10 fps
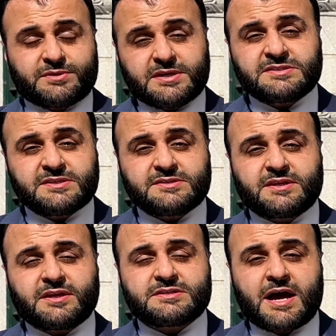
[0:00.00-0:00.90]
this is
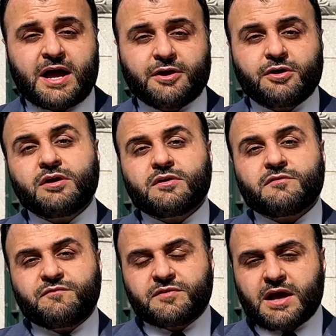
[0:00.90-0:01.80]
the entire
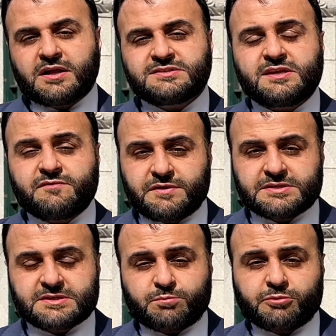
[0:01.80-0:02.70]
fiance
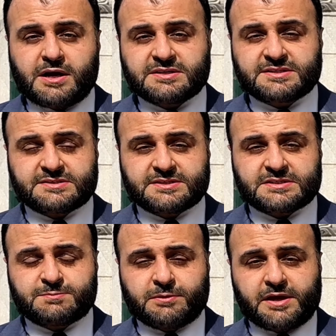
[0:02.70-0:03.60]
visa process
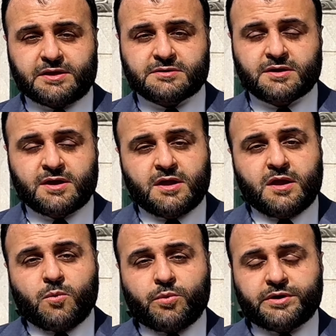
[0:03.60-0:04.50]
explained.
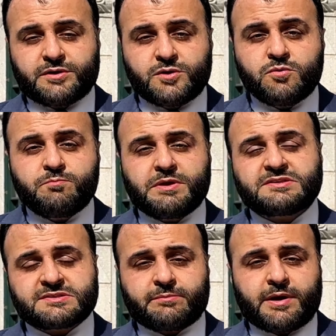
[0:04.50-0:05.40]
When you meet
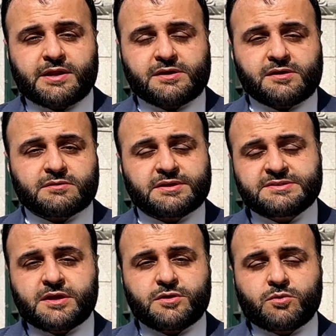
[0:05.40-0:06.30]
somebody, let's
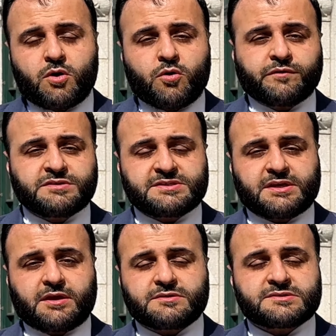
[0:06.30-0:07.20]
say you go
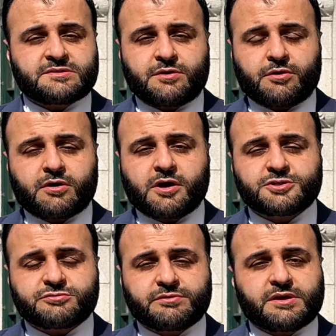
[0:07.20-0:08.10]
overseas to your
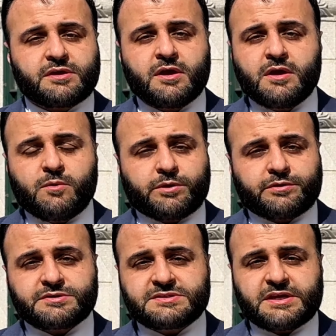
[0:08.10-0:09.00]
country,
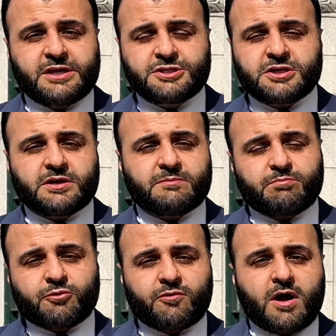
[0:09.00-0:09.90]
whether it's Egypt,
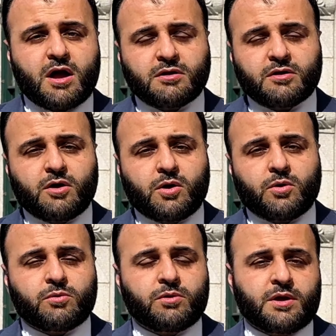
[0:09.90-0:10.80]

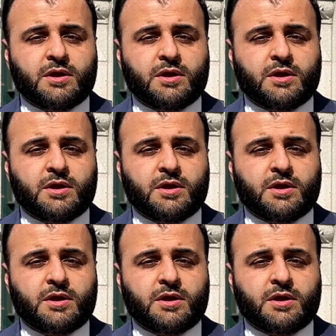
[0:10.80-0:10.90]
Morocco,